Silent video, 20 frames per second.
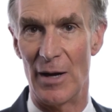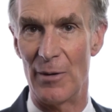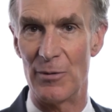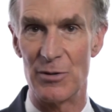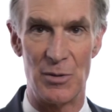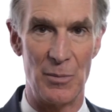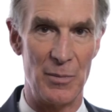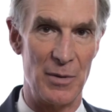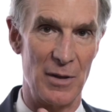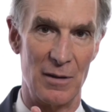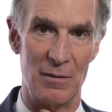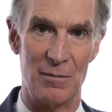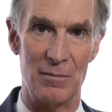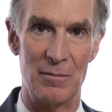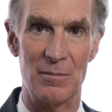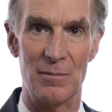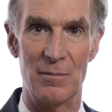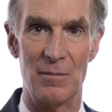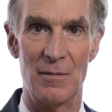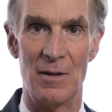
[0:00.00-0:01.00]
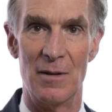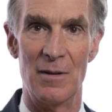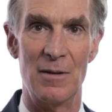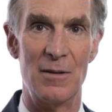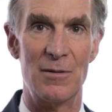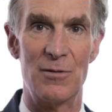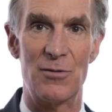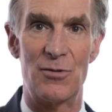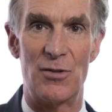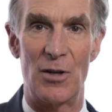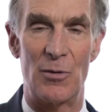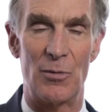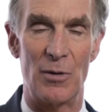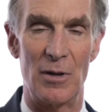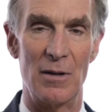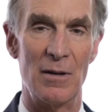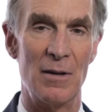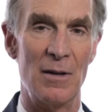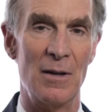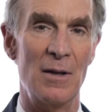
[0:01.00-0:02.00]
That was a big secret.